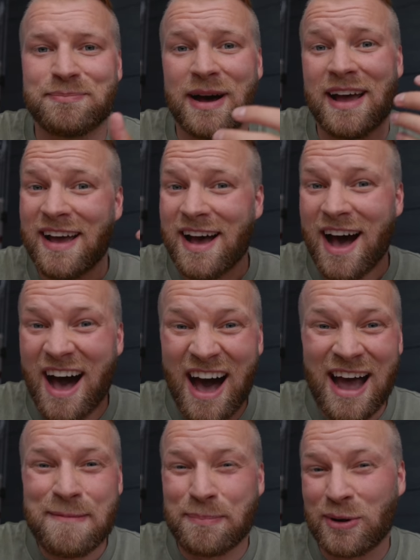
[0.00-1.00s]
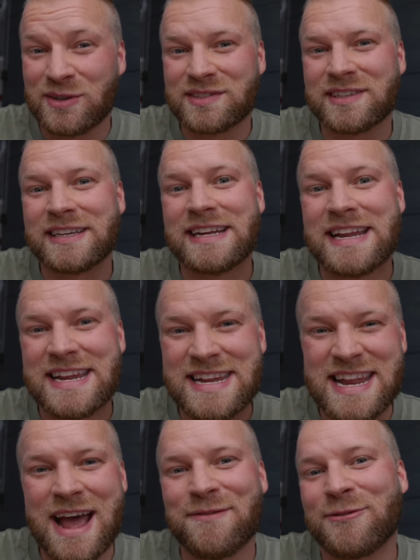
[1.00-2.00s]
but I personally
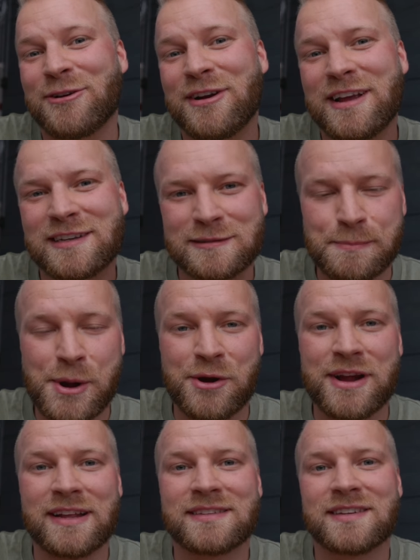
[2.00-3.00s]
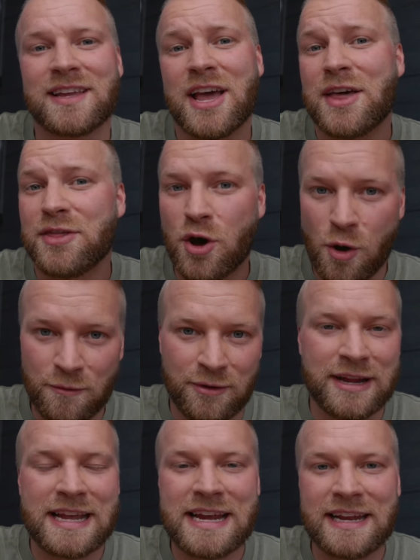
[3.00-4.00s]
never experienced the
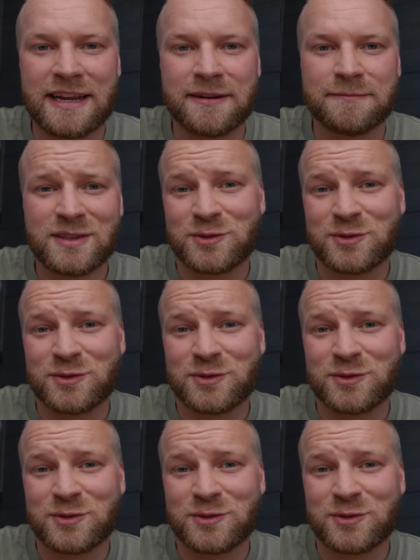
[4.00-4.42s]
overheating.